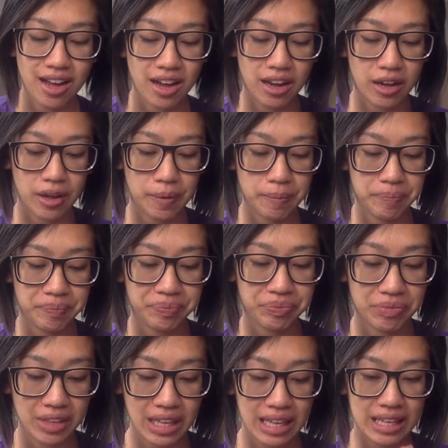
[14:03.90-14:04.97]

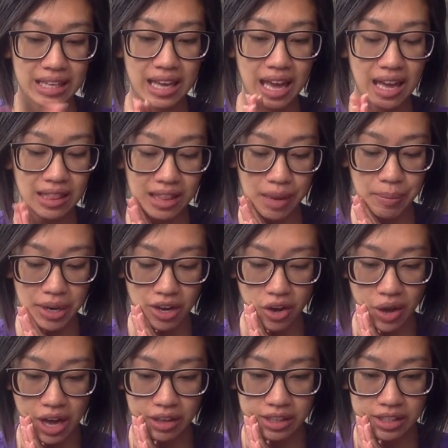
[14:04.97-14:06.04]
Let me
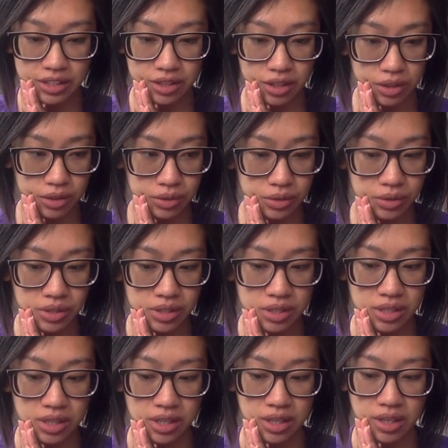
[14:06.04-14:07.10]
know how this goes.
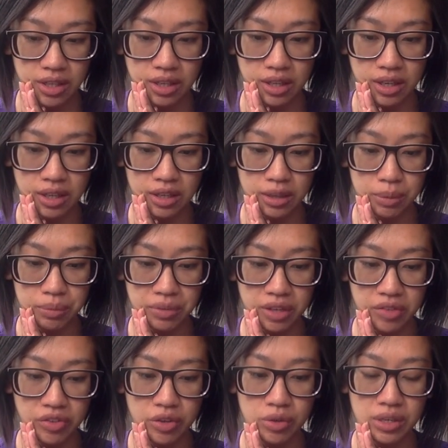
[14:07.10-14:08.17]

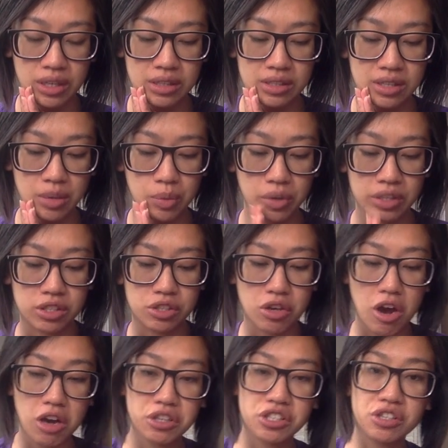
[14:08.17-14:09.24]
If you need someone to
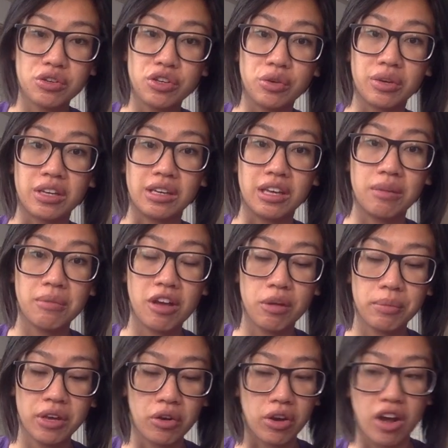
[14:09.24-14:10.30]
talk to, you can
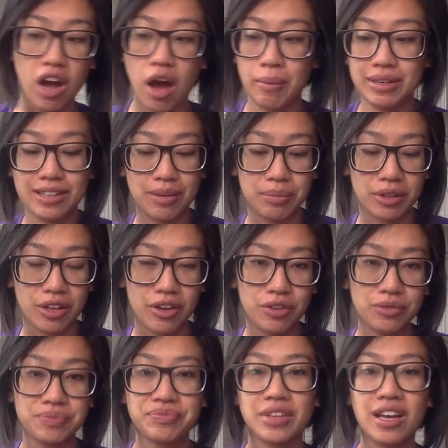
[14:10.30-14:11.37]
email me or comment down
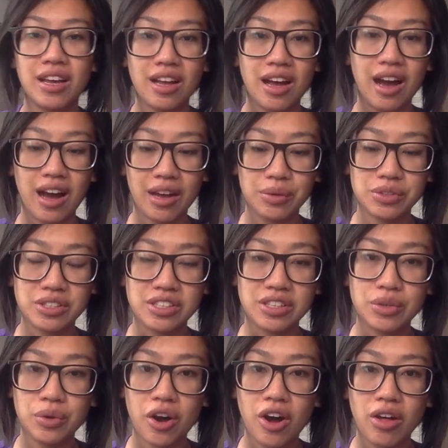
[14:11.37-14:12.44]
below. I will see
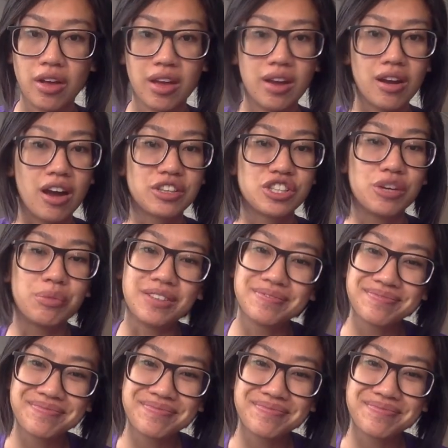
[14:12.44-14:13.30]
you all in October.